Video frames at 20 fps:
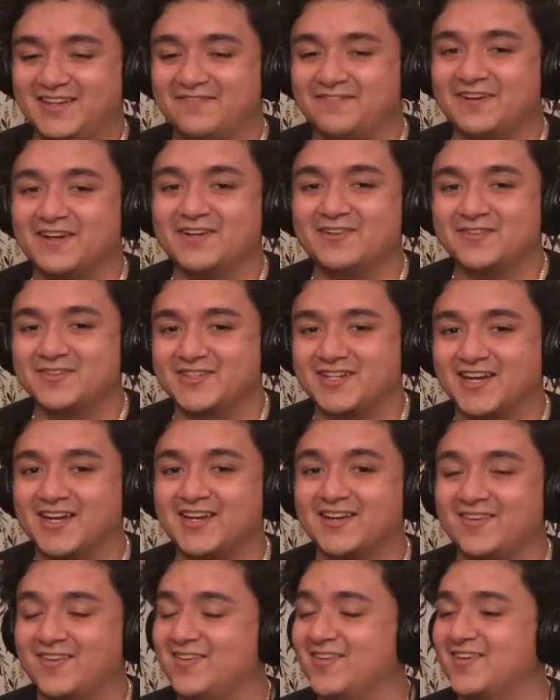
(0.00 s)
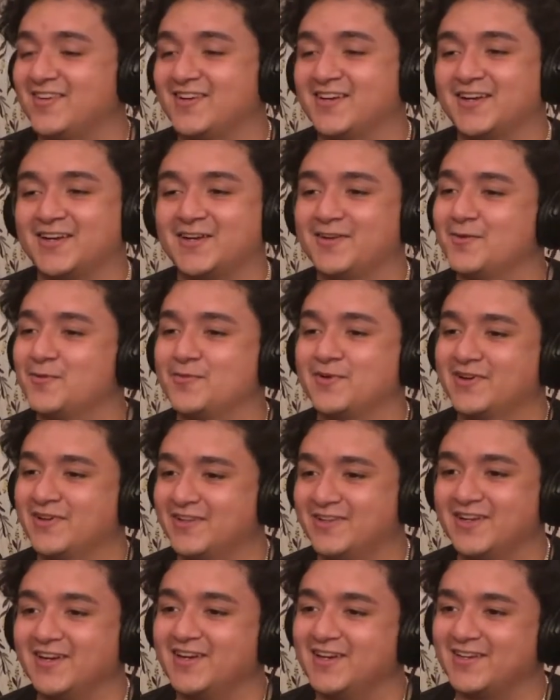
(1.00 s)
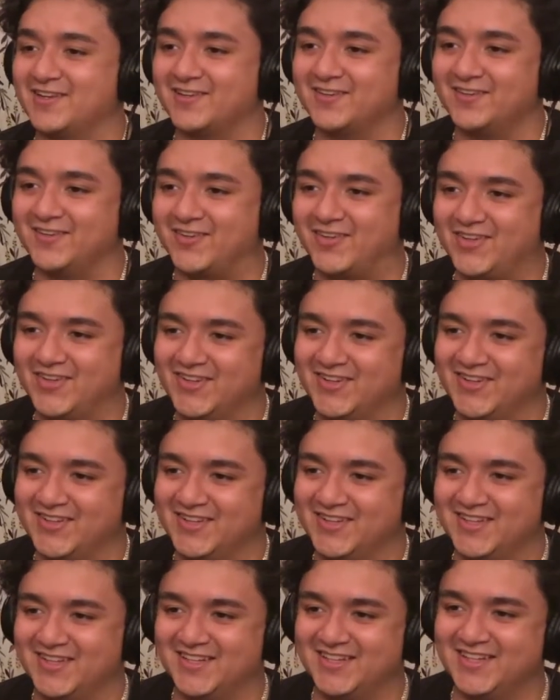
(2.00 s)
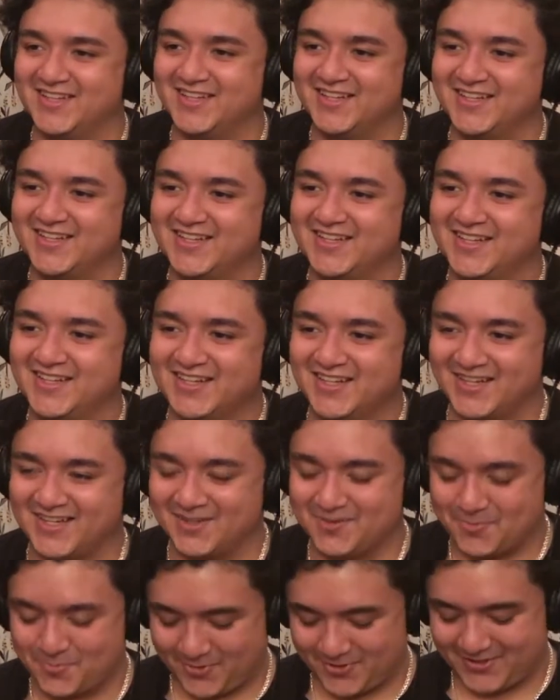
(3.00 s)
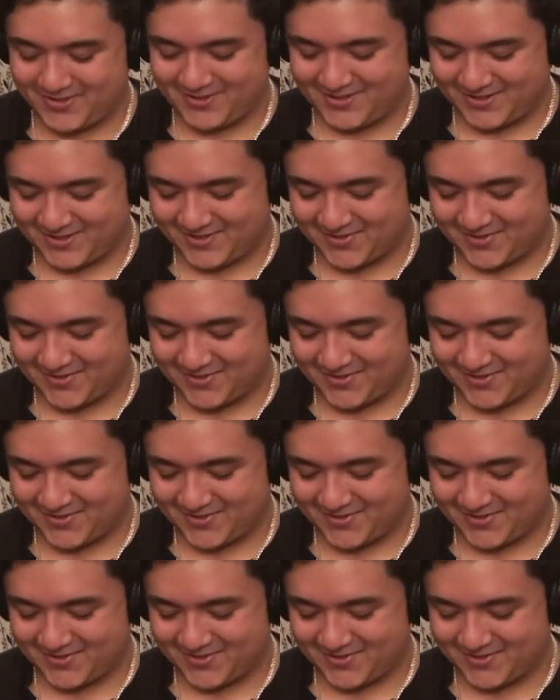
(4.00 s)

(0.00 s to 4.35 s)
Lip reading: if I don't die hard, I don't want to die at all. I want to die